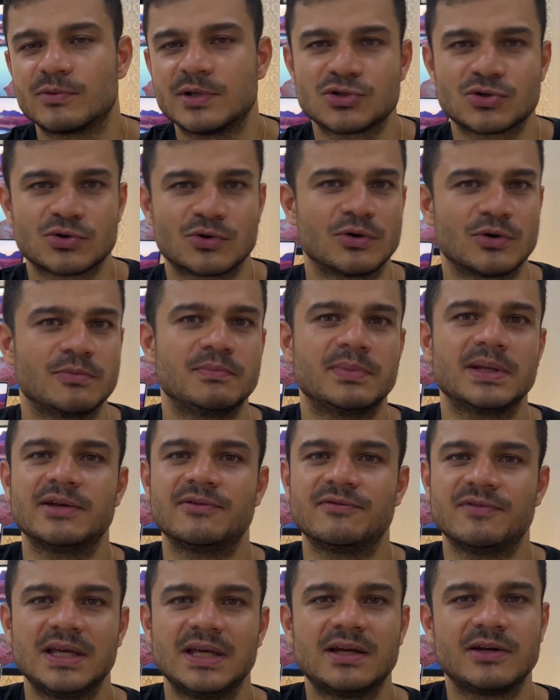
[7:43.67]
which could be
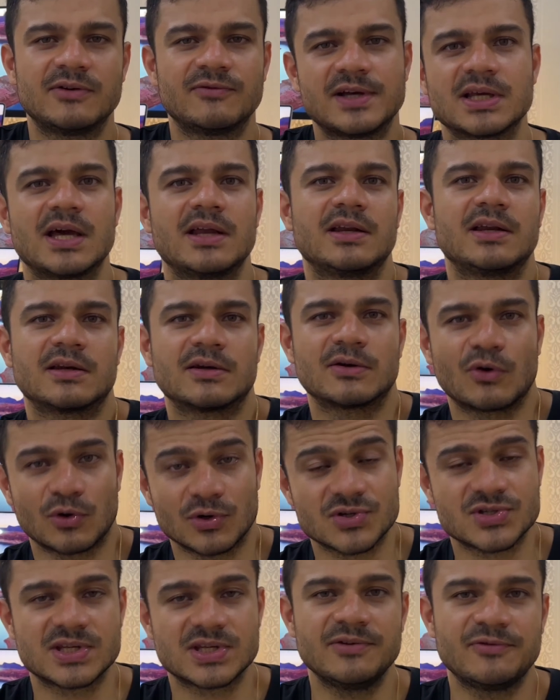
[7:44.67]
vegan, vegetarian,
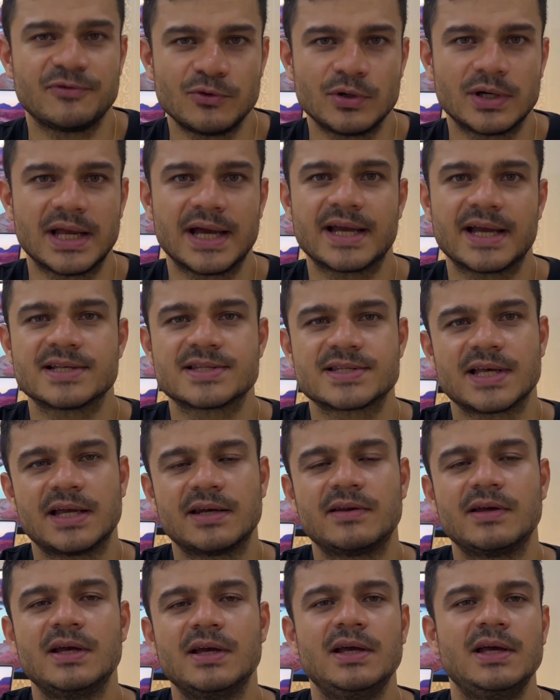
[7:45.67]
or seafood, like I
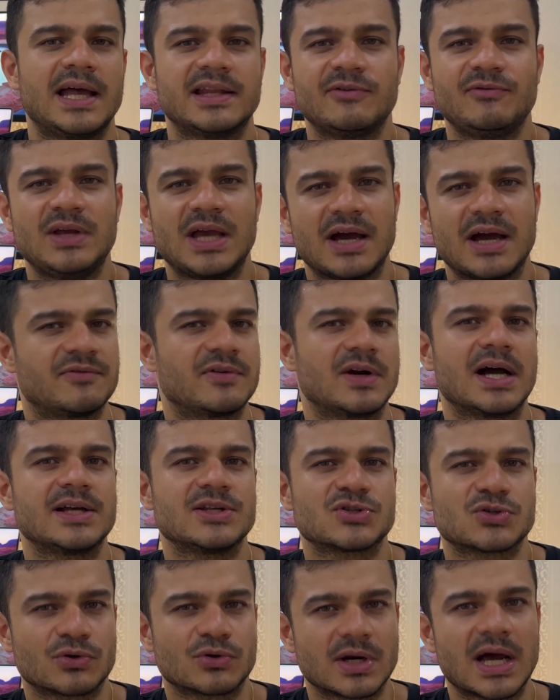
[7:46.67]
said. And then we have
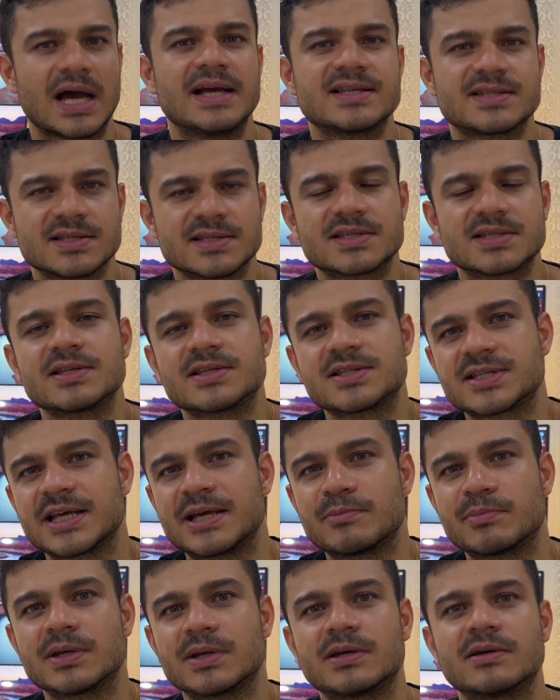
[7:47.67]
rice. So rice is the
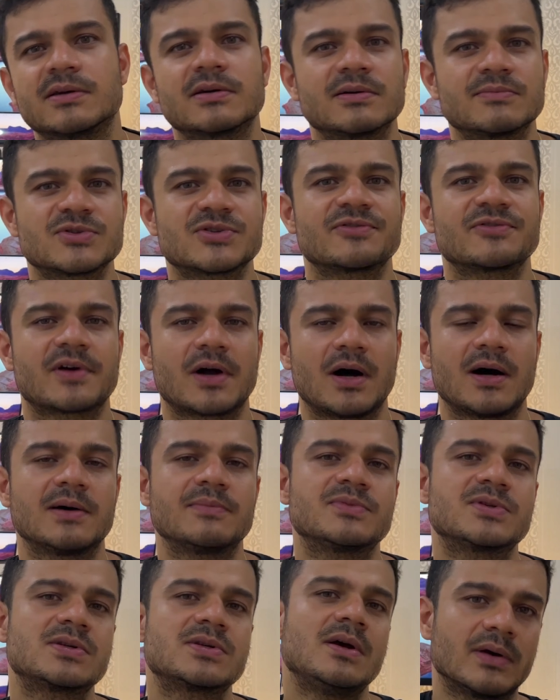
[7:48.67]
staple in terms of
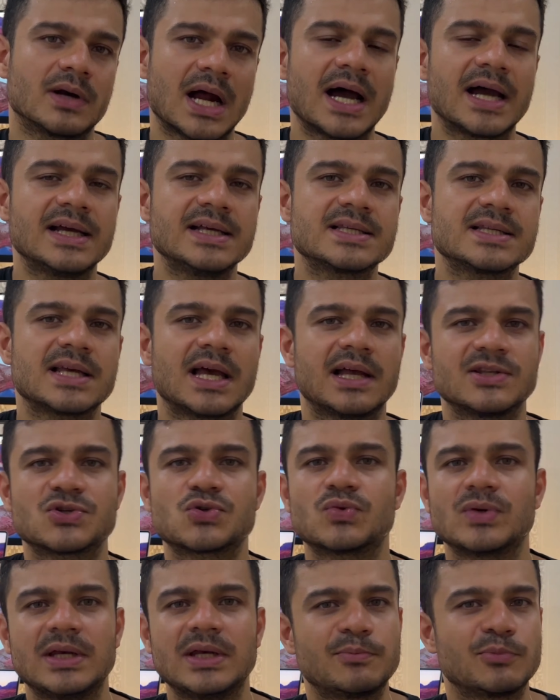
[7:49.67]
carbs. Rice and
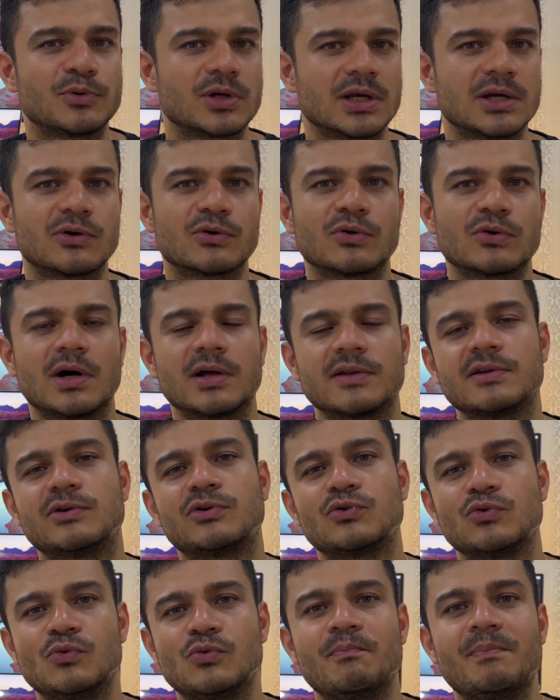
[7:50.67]
sweet potato are the
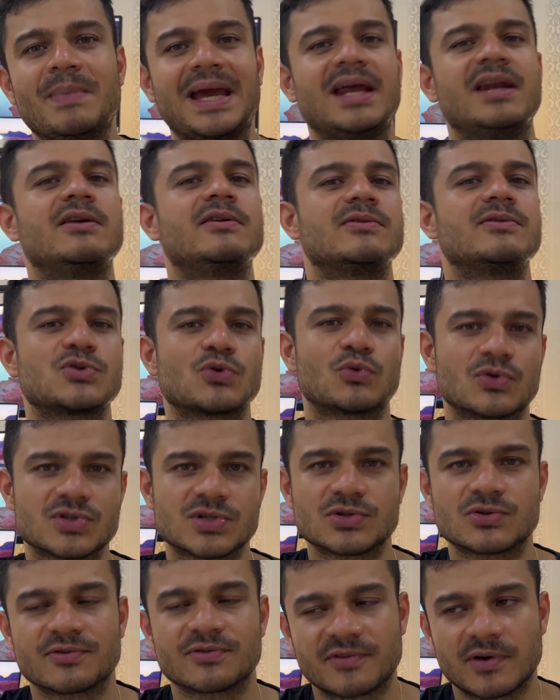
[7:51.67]
2 main
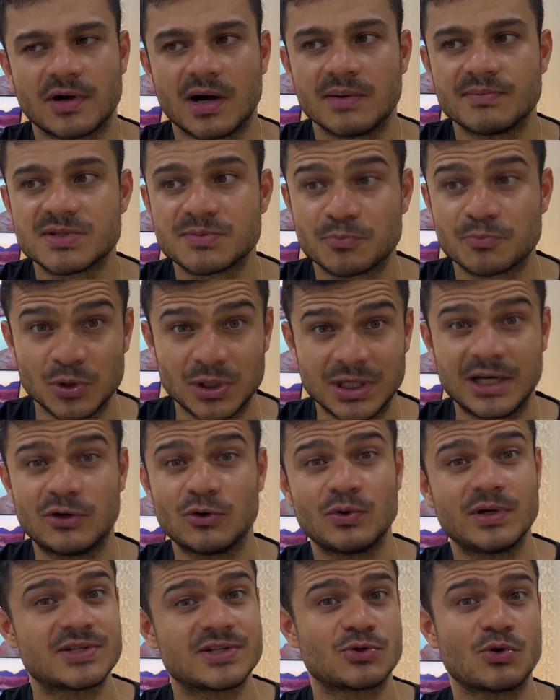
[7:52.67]
sources of carbs. Potato
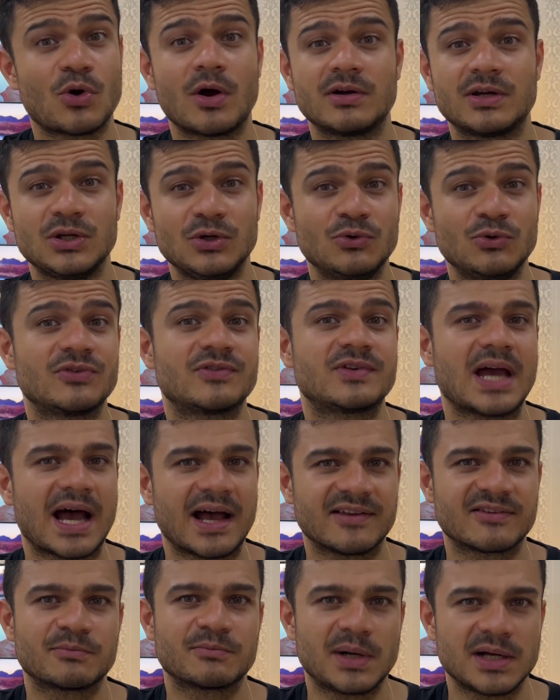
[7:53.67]
is not used
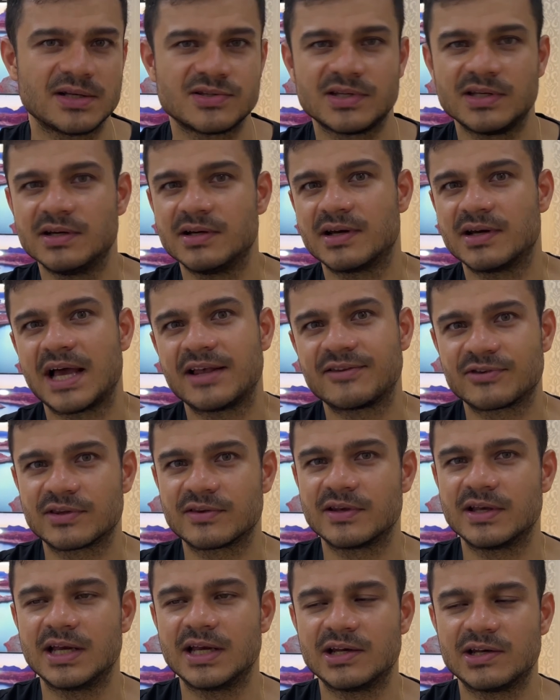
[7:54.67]
as much here as
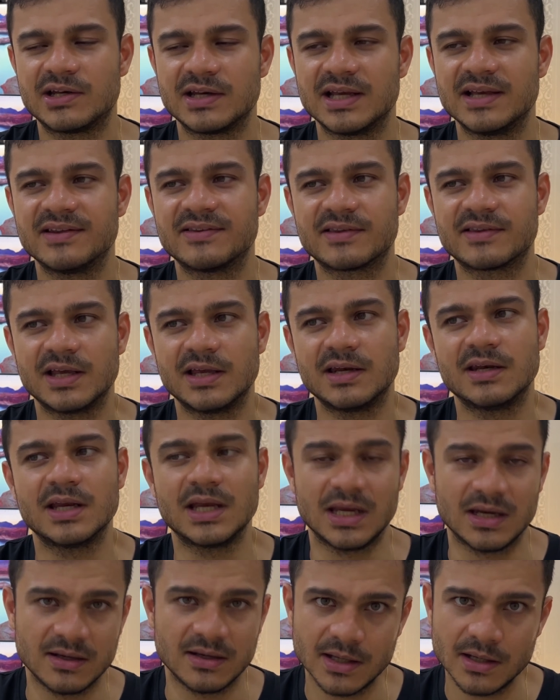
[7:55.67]
it is in
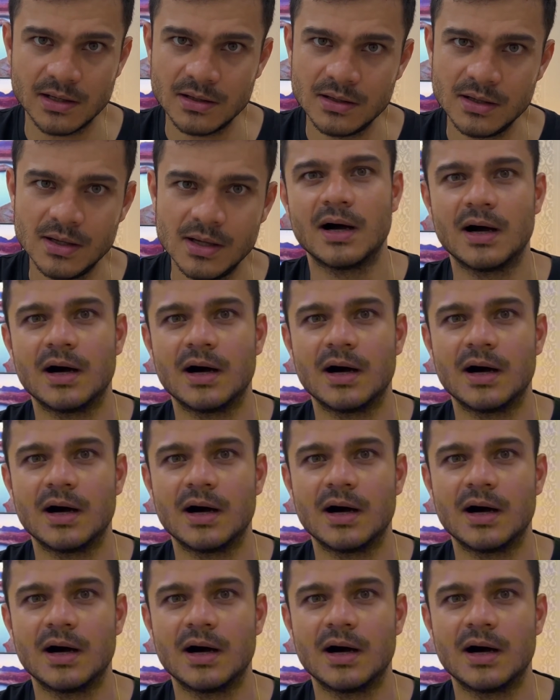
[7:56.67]
India,